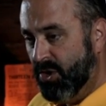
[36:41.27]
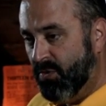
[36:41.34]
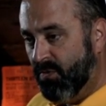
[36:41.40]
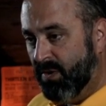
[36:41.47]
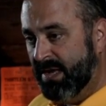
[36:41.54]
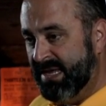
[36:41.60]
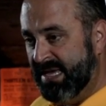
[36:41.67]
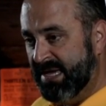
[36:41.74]

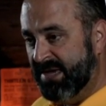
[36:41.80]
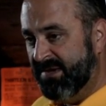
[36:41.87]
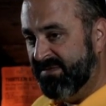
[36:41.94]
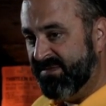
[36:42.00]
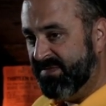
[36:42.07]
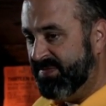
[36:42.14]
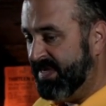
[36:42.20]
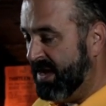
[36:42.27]
What
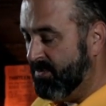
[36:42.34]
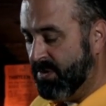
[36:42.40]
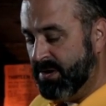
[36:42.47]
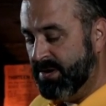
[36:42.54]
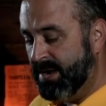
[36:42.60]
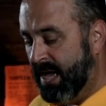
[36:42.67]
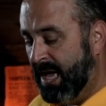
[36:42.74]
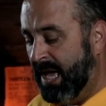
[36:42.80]
if they were
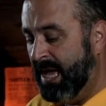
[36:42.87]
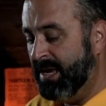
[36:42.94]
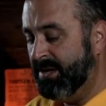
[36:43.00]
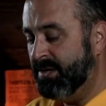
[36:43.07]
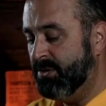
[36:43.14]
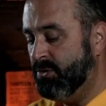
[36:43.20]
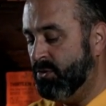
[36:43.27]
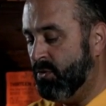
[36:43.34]
not
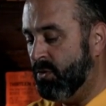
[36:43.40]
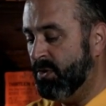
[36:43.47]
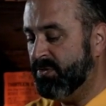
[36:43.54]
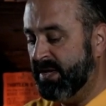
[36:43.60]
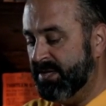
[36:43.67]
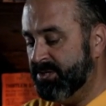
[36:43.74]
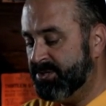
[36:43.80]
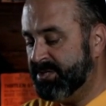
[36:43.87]

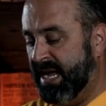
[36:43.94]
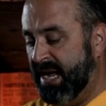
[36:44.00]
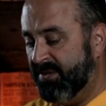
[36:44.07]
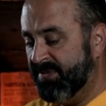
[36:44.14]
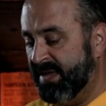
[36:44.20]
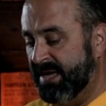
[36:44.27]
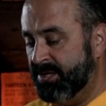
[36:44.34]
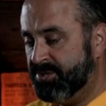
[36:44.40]
north and
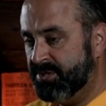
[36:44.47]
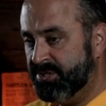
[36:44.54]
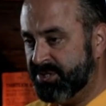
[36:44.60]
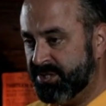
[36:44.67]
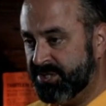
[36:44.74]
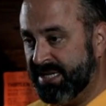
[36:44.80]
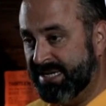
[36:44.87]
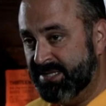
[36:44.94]
south
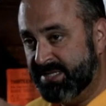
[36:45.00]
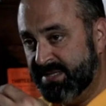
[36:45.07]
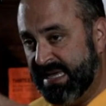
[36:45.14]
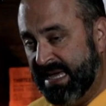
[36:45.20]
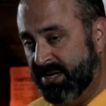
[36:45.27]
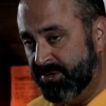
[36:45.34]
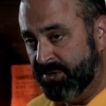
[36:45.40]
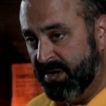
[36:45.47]
entrances into the
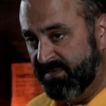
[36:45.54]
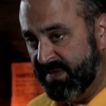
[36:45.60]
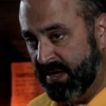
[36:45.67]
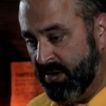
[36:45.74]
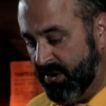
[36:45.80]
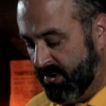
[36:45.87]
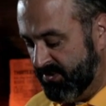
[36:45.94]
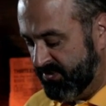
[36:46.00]
inner of the
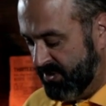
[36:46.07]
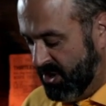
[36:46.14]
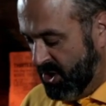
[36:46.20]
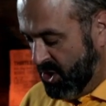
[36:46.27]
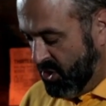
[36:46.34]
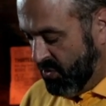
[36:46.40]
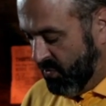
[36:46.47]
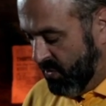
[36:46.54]
Earth?
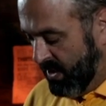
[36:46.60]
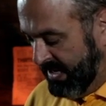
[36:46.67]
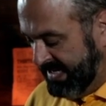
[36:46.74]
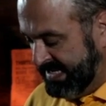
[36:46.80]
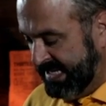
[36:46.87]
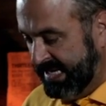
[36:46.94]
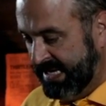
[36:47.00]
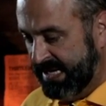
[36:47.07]

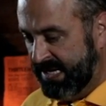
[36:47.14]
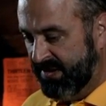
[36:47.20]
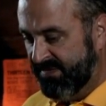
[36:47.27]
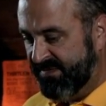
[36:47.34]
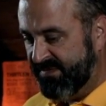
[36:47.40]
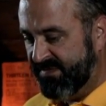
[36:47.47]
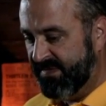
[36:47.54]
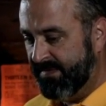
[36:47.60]
What
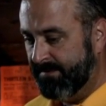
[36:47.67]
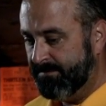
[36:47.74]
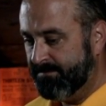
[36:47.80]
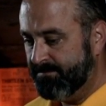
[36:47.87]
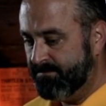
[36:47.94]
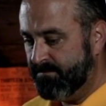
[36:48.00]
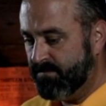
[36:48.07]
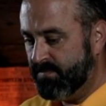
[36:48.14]
if
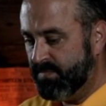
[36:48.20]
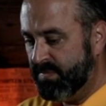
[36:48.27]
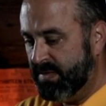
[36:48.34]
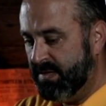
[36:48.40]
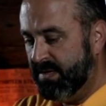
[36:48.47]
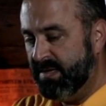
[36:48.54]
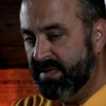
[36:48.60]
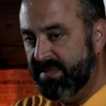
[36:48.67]

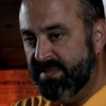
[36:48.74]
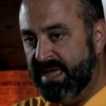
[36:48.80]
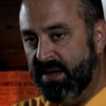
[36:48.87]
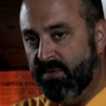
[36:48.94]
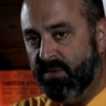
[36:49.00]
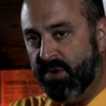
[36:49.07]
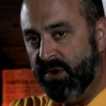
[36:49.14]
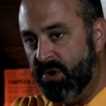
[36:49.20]
they
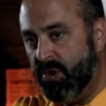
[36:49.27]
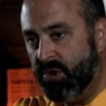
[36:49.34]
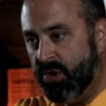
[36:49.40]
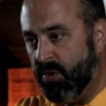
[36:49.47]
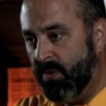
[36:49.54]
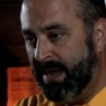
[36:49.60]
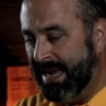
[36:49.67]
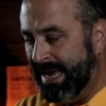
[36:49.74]
were
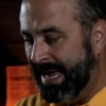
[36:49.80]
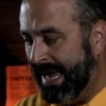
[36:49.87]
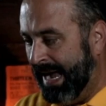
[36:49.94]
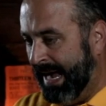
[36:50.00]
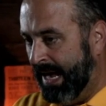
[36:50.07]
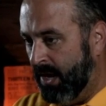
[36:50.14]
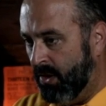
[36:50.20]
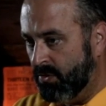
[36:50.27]
going
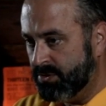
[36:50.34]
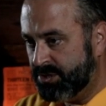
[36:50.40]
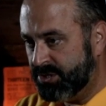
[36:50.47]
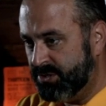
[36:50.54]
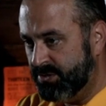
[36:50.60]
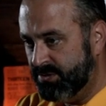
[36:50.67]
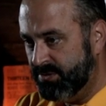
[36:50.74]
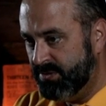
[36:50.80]
out
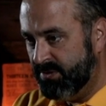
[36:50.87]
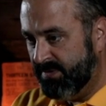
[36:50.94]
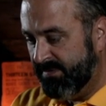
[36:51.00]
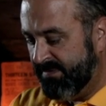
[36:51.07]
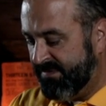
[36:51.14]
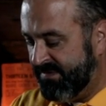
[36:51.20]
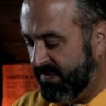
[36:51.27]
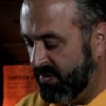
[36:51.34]

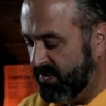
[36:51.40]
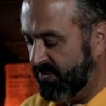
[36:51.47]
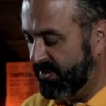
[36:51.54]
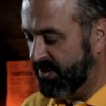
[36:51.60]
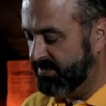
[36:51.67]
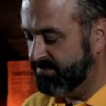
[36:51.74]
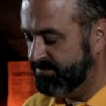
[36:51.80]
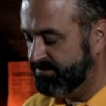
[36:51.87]
further?